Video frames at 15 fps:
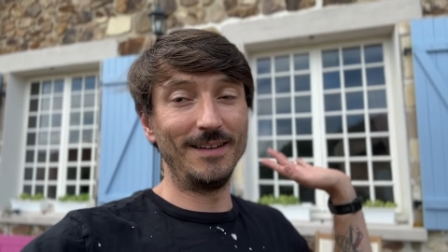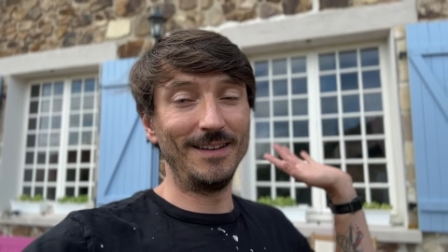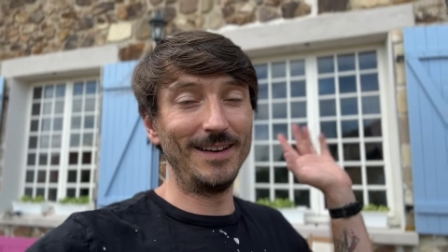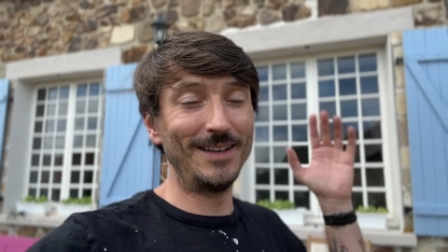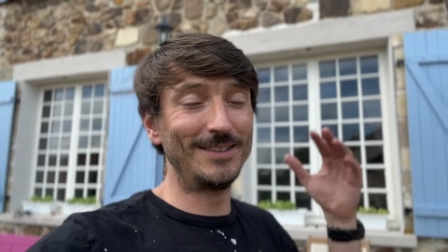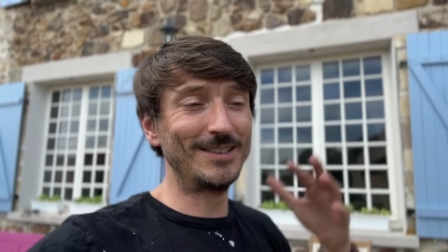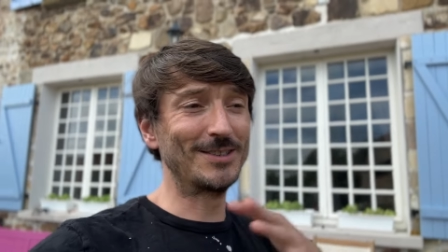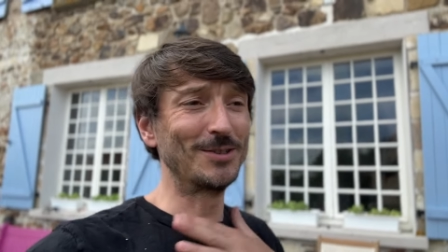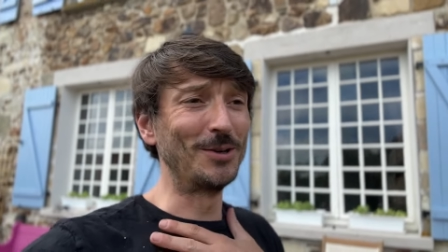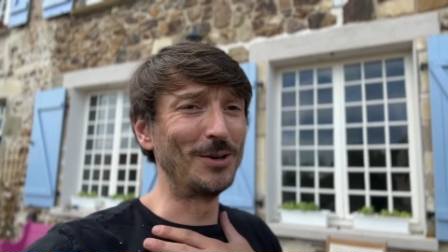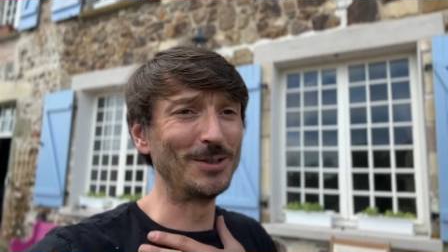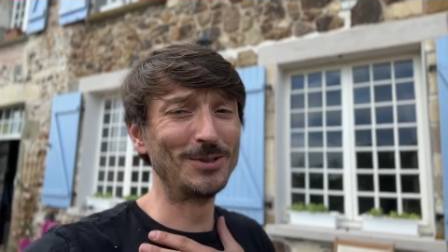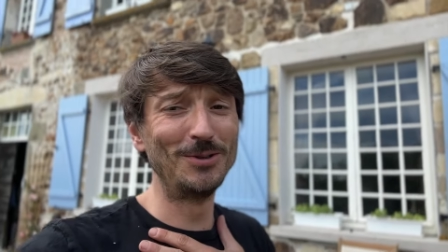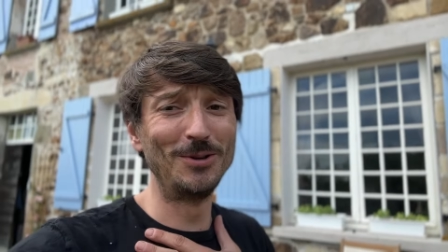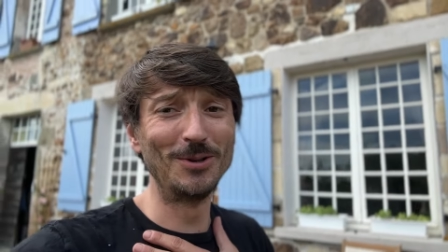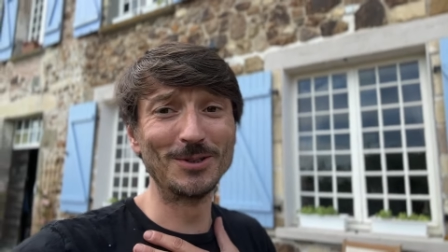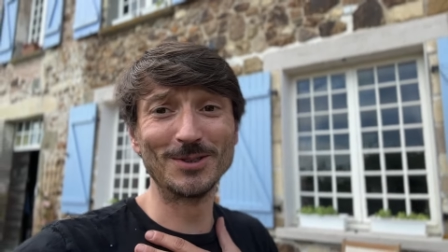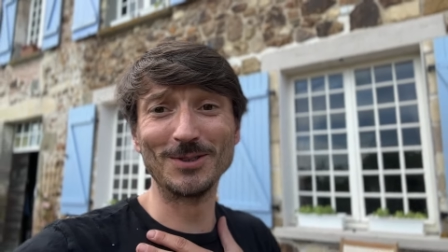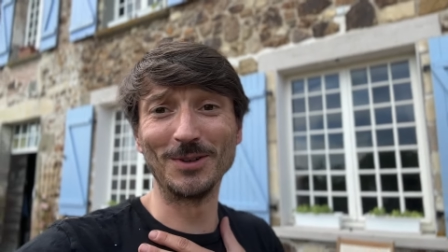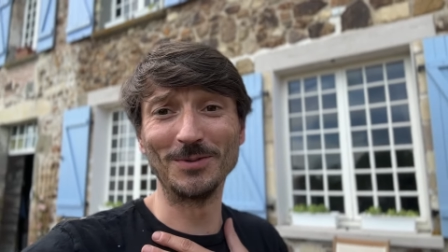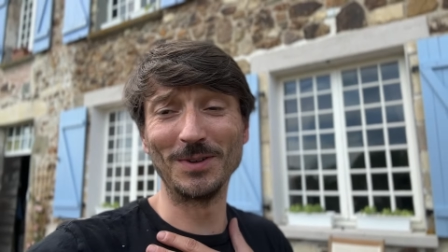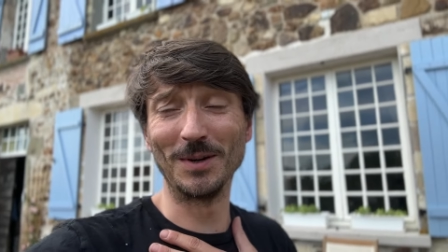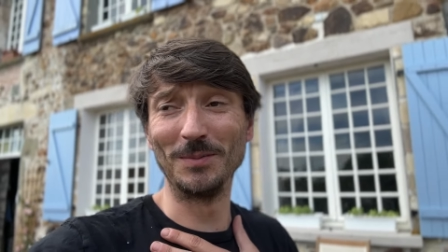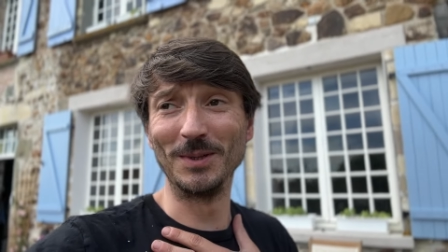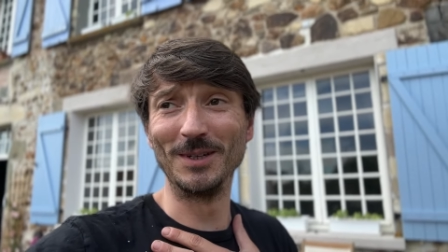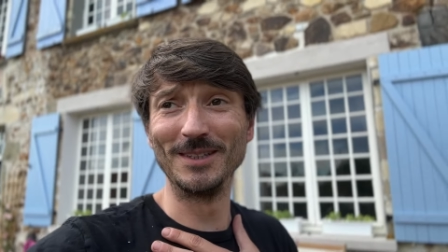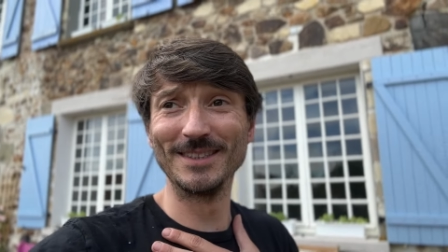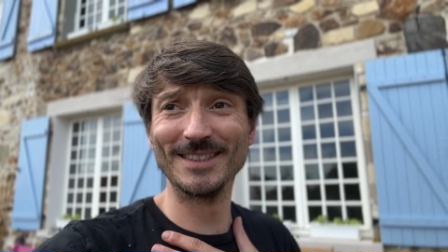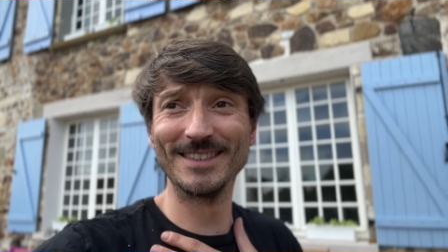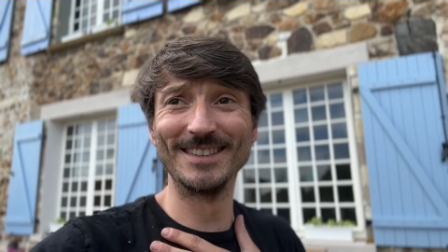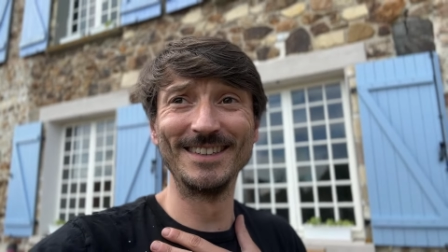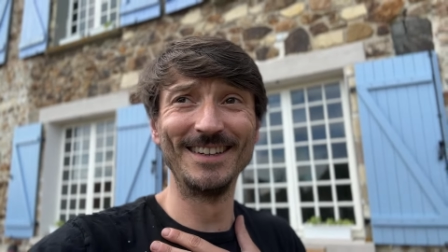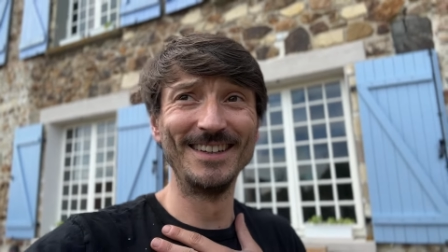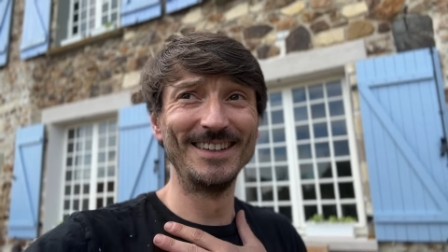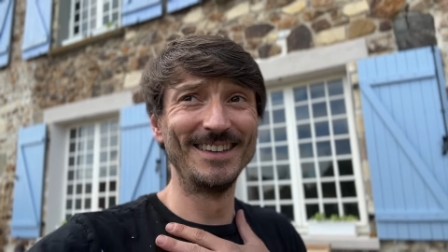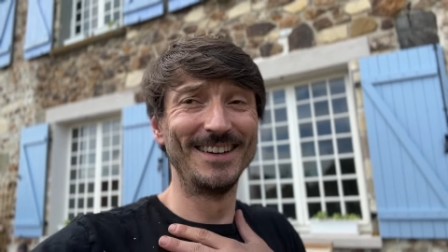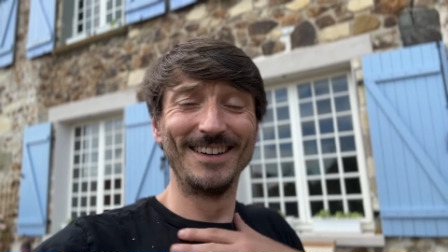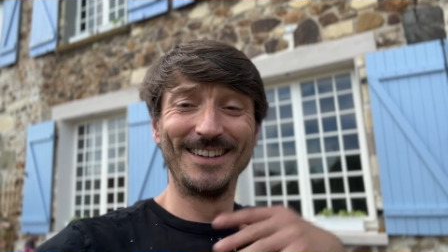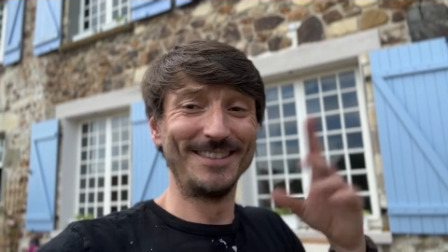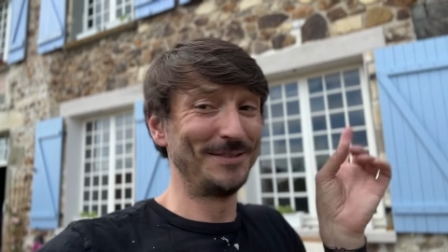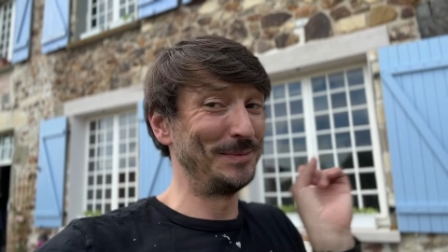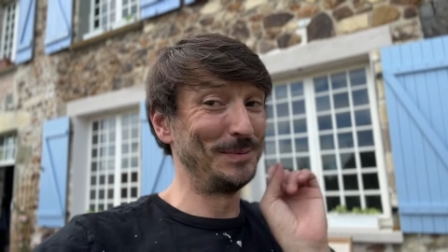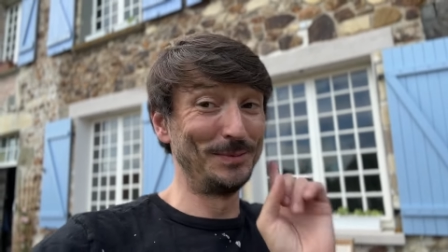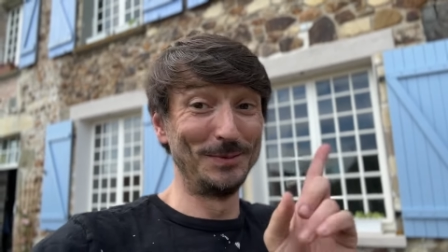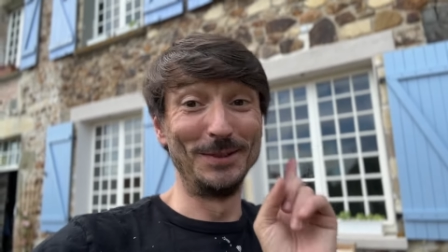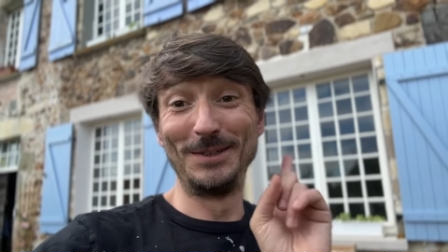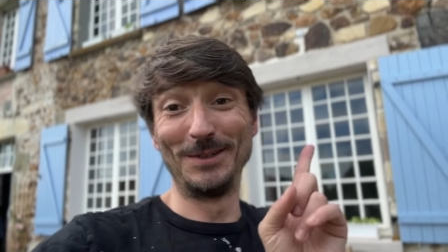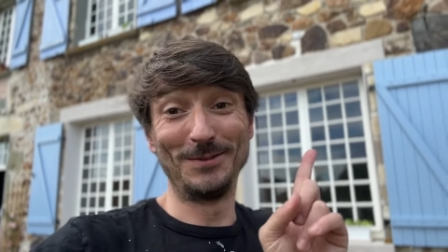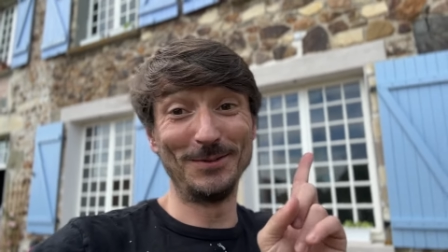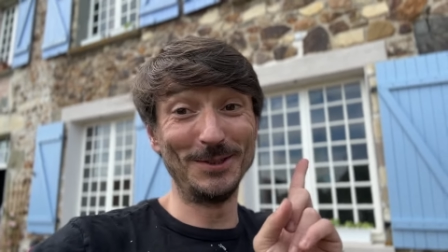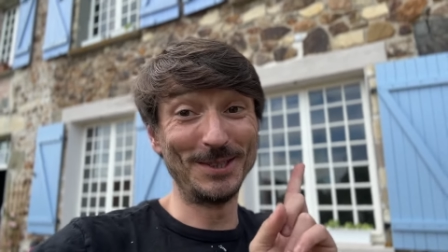It is just going to look so fabulous. Watch out for